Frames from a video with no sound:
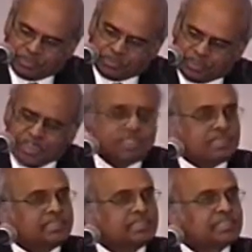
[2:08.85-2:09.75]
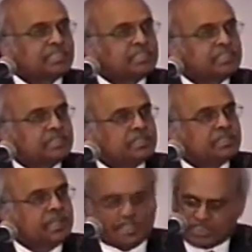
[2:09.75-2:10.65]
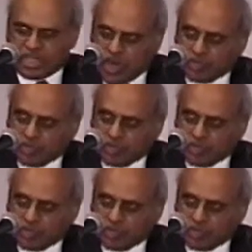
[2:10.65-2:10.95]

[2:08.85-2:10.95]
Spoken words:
Jesus is the